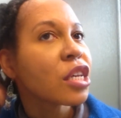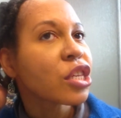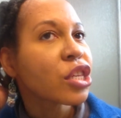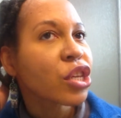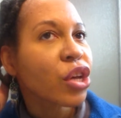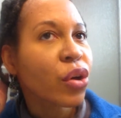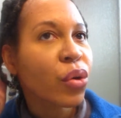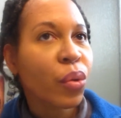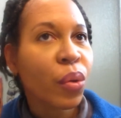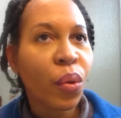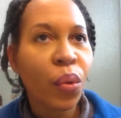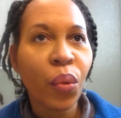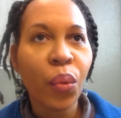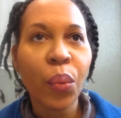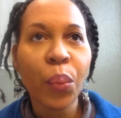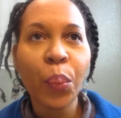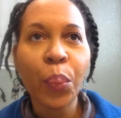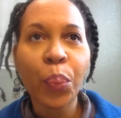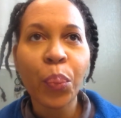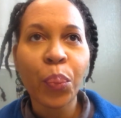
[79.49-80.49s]
So,
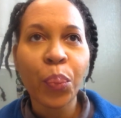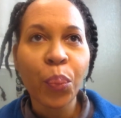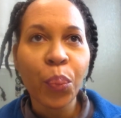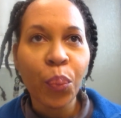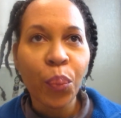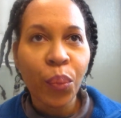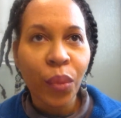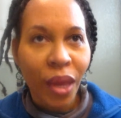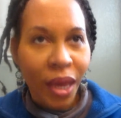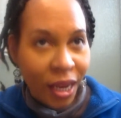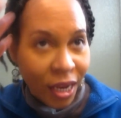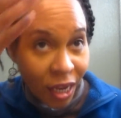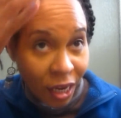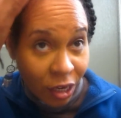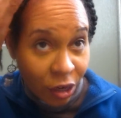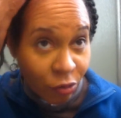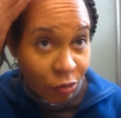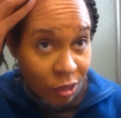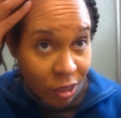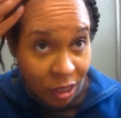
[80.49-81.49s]
and I
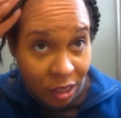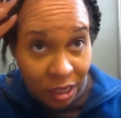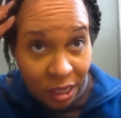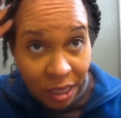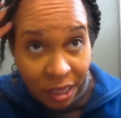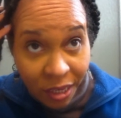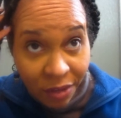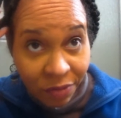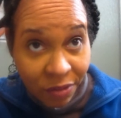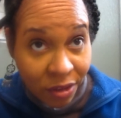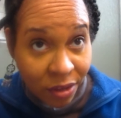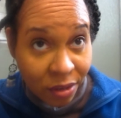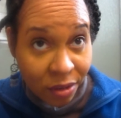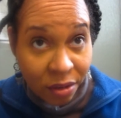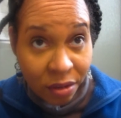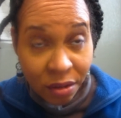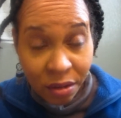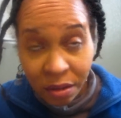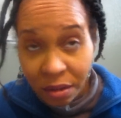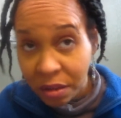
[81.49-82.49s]
know it's uneven,
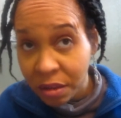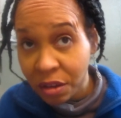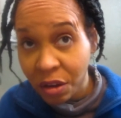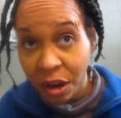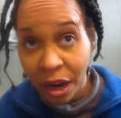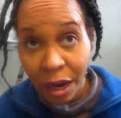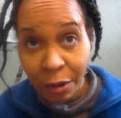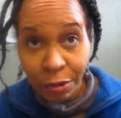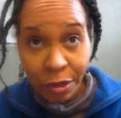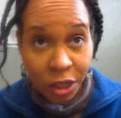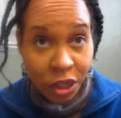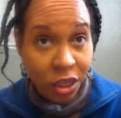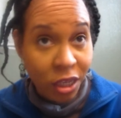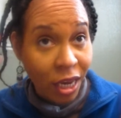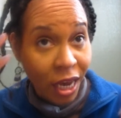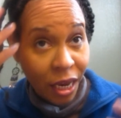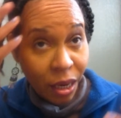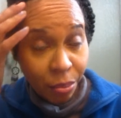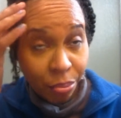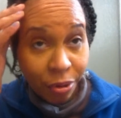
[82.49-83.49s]
so I was just
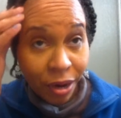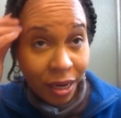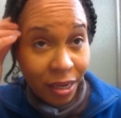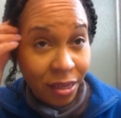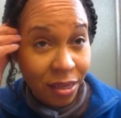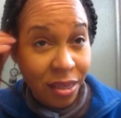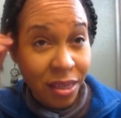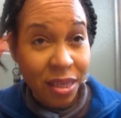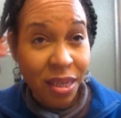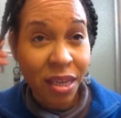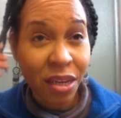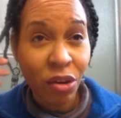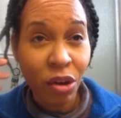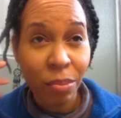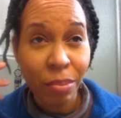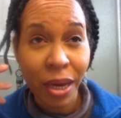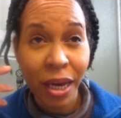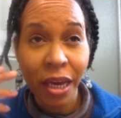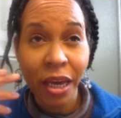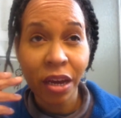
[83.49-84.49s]
kind of practicing on
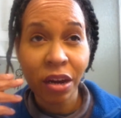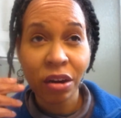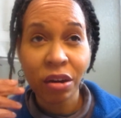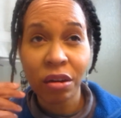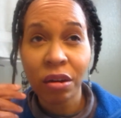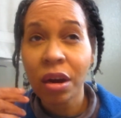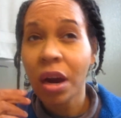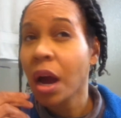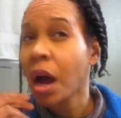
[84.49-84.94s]
my hair.